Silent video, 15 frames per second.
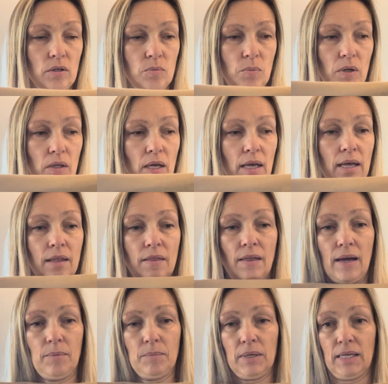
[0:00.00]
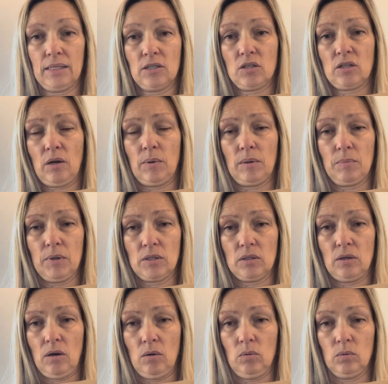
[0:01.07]
But that means sewing
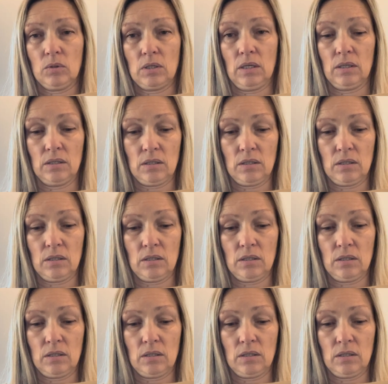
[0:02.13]
buttonholes and